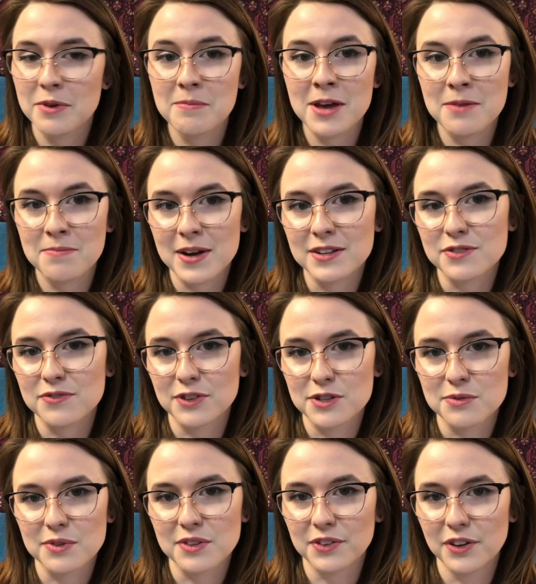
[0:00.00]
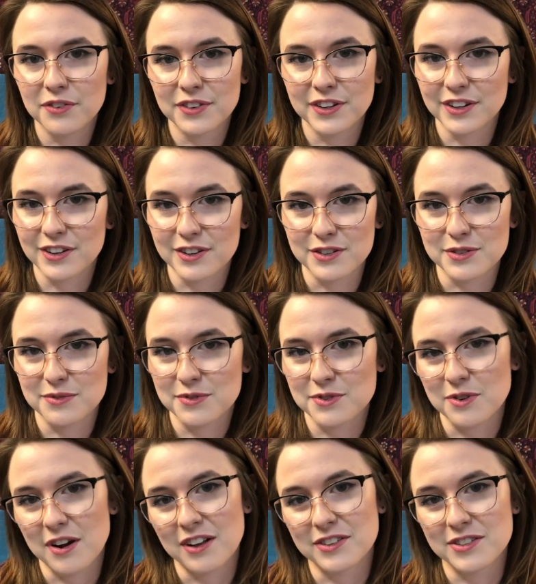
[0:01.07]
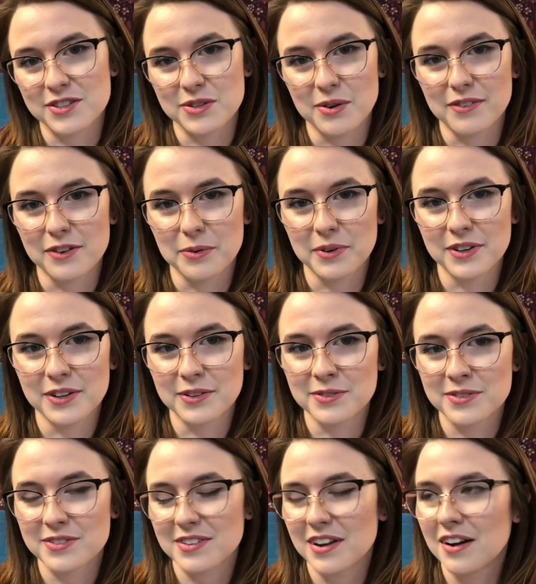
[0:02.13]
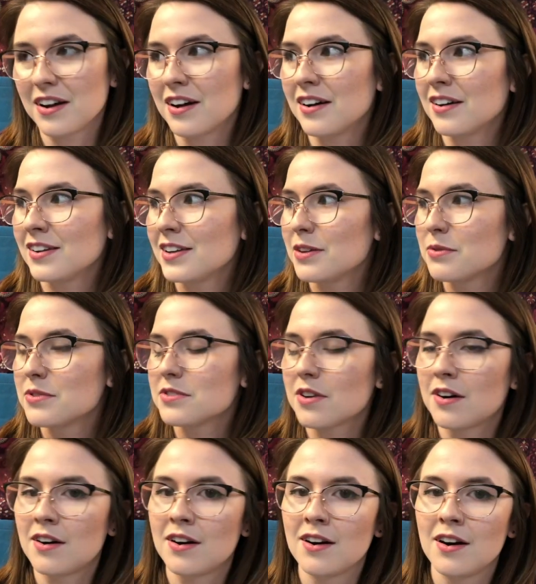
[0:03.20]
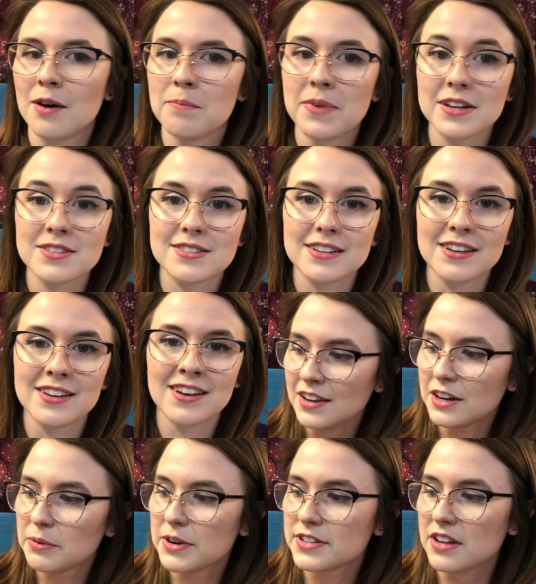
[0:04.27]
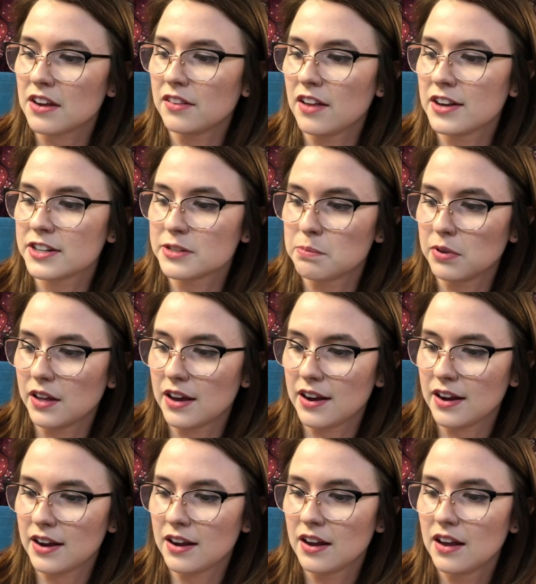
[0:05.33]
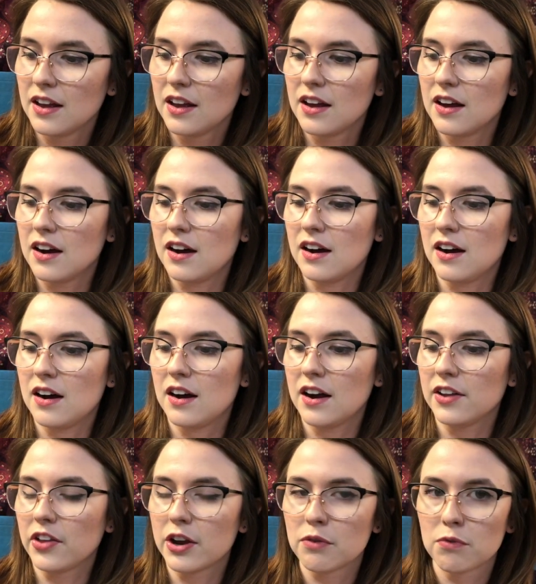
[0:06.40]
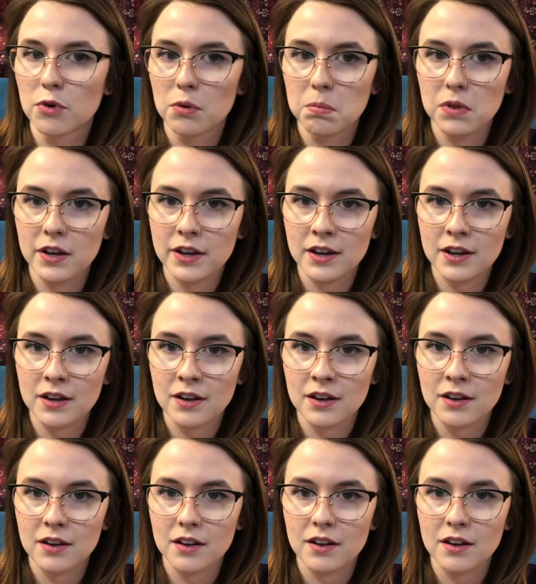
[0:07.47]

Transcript: We made best friends with Cloven and Curse of Strahd, just so everyone knows. He was our bestie. Anyways, I like to play. I like role-playing.